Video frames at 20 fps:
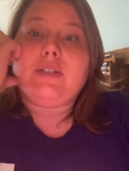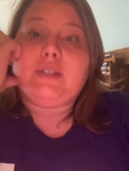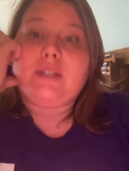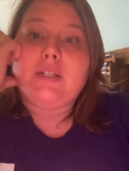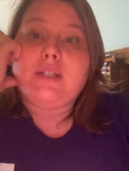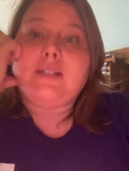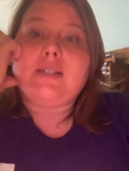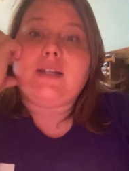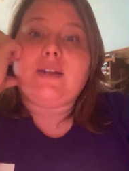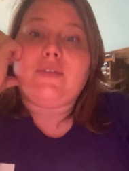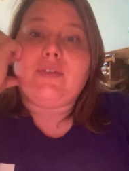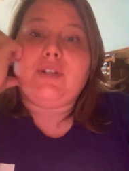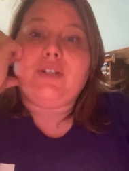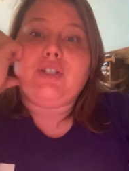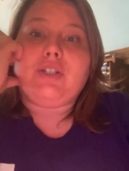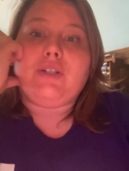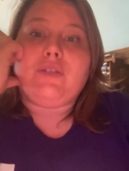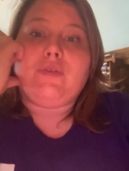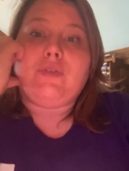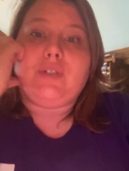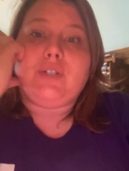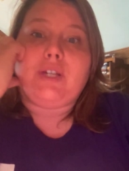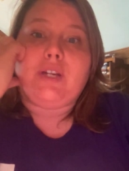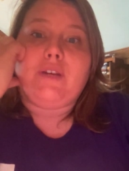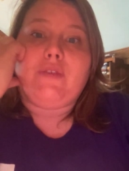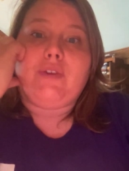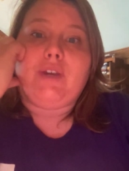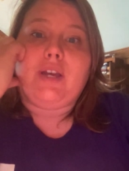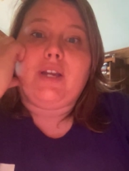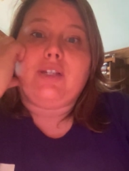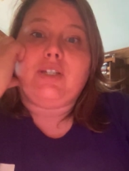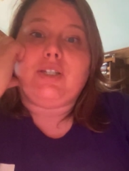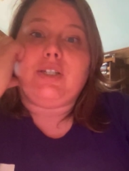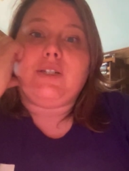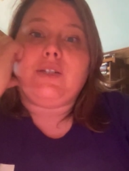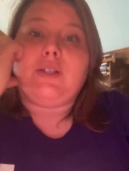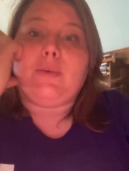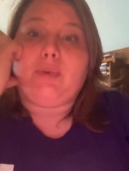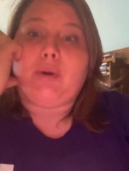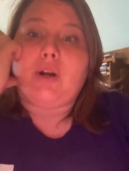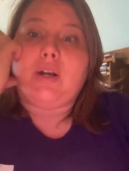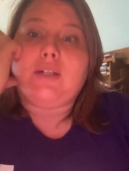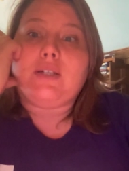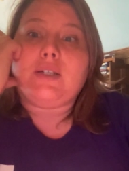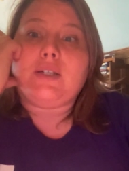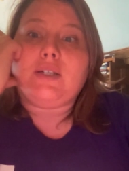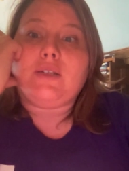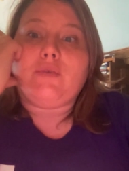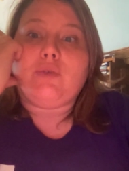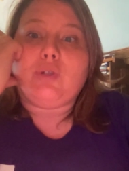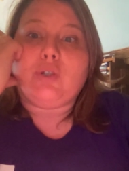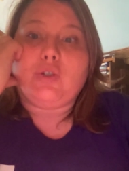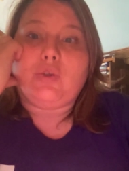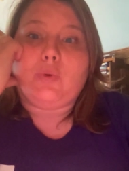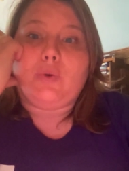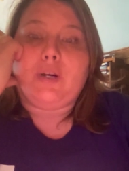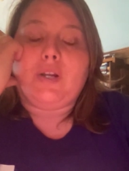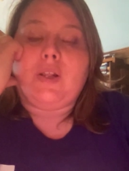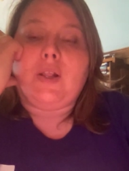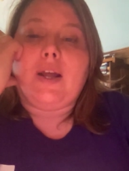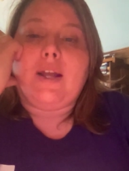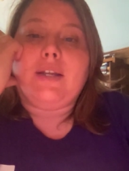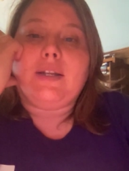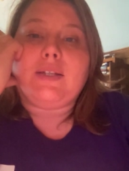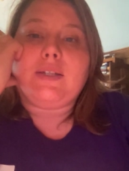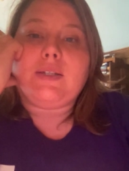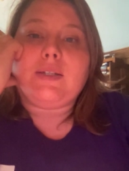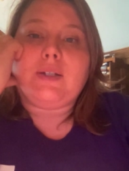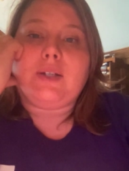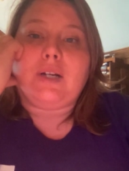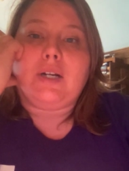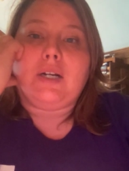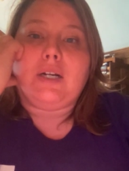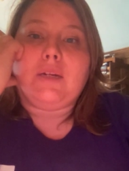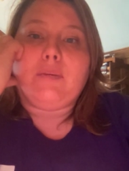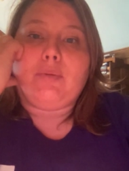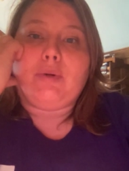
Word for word: his definition for deification is the process of restoring likeness to God,